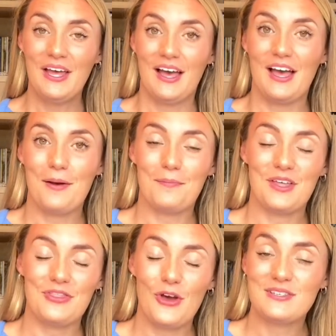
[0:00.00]

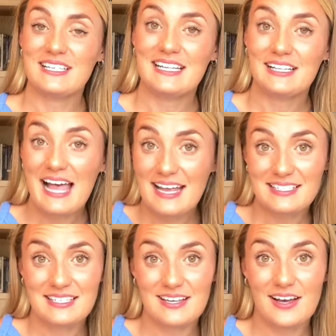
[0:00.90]
Those little
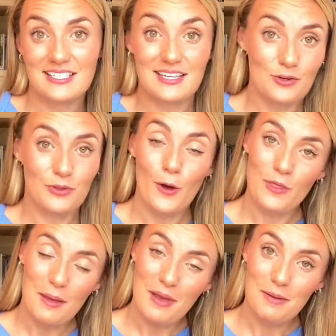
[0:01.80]
exercises, although
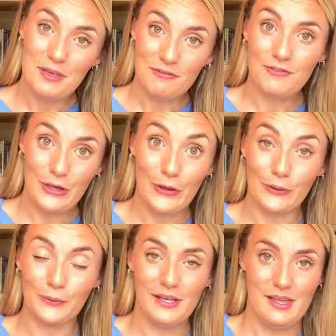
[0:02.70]
there may be few,